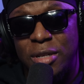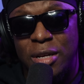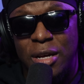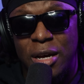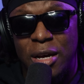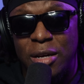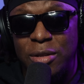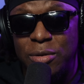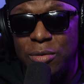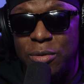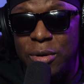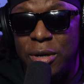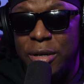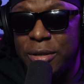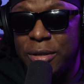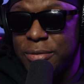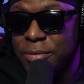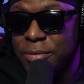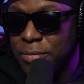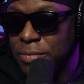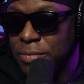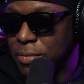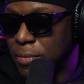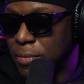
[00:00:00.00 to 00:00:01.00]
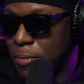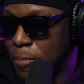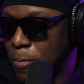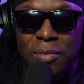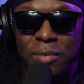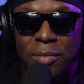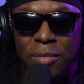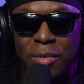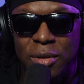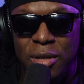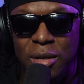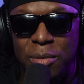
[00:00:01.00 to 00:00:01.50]
Either way.
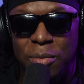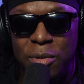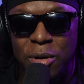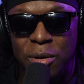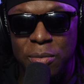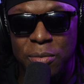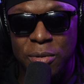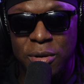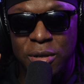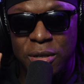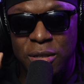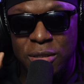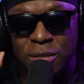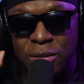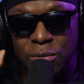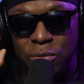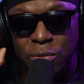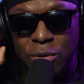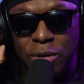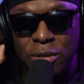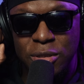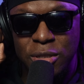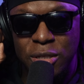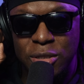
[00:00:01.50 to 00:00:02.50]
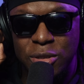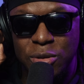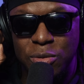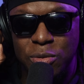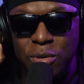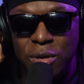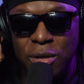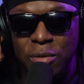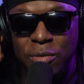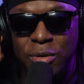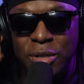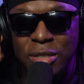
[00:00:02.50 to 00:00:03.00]
Them earbuds, the ones that you
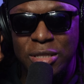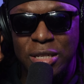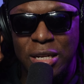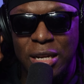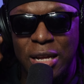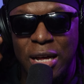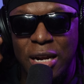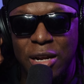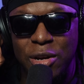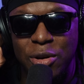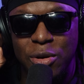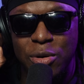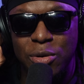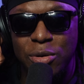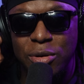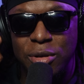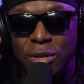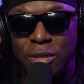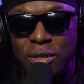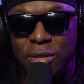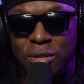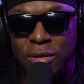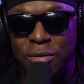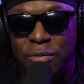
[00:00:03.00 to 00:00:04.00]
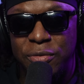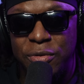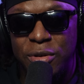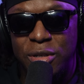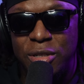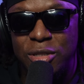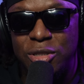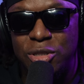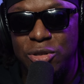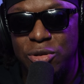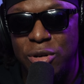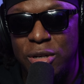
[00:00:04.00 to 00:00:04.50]
wear when it's a lot of noise for
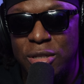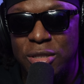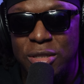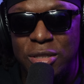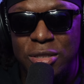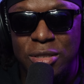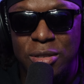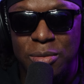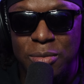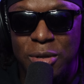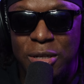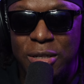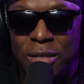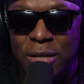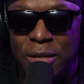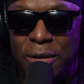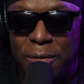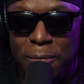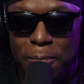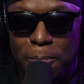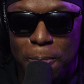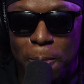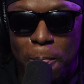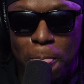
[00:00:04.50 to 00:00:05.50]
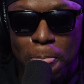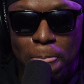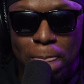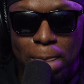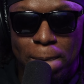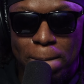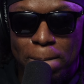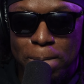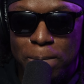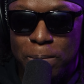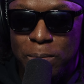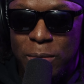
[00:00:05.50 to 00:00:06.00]
construction or something like that,
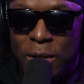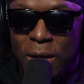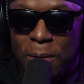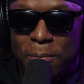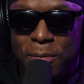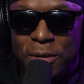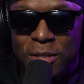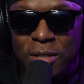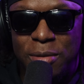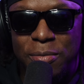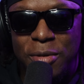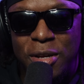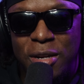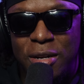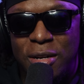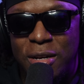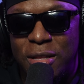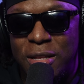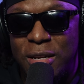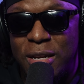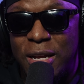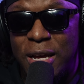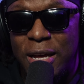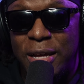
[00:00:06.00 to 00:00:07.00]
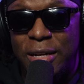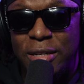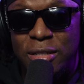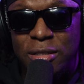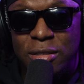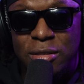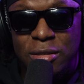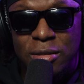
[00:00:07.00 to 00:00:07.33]
I put them in the other night.